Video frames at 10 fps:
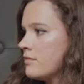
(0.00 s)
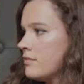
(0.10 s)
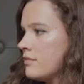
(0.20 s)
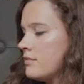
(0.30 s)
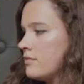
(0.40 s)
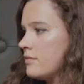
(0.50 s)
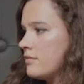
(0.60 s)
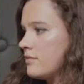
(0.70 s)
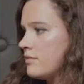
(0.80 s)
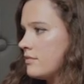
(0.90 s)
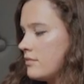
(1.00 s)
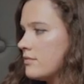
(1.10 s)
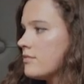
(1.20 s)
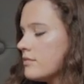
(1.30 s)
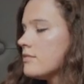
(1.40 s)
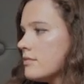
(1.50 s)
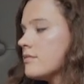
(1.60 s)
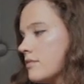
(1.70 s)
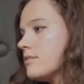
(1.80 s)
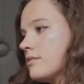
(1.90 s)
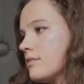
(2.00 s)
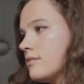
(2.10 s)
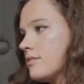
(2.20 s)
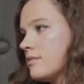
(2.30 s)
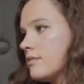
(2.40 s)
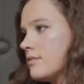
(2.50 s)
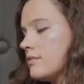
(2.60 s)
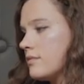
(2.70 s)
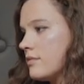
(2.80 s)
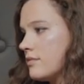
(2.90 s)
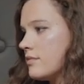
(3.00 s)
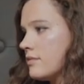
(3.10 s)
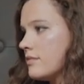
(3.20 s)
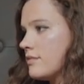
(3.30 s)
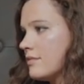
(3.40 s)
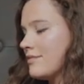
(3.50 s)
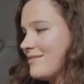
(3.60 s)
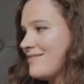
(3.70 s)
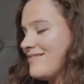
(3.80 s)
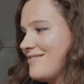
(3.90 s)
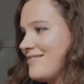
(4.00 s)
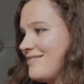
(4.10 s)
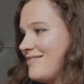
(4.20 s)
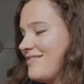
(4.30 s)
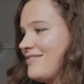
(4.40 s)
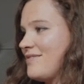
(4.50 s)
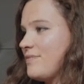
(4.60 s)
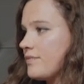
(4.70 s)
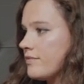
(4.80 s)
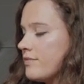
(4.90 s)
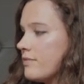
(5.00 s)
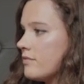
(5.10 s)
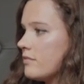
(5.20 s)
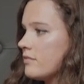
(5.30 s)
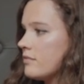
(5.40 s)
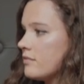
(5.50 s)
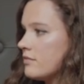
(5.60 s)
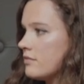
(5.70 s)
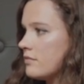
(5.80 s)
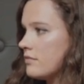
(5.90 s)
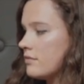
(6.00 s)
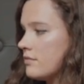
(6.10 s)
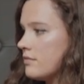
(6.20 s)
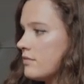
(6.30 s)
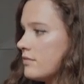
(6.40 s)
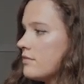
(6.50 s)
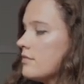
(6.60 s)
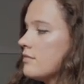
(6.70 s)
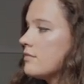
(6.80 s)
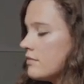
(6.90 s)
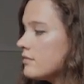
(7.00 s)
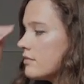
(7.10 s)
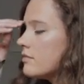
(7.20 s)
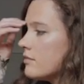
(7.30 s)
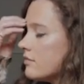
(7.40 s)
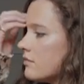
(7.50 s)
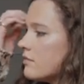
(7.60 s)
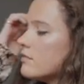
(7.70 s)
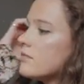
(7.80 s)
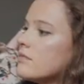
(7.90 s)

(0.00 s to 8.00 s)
The person shown says nothing.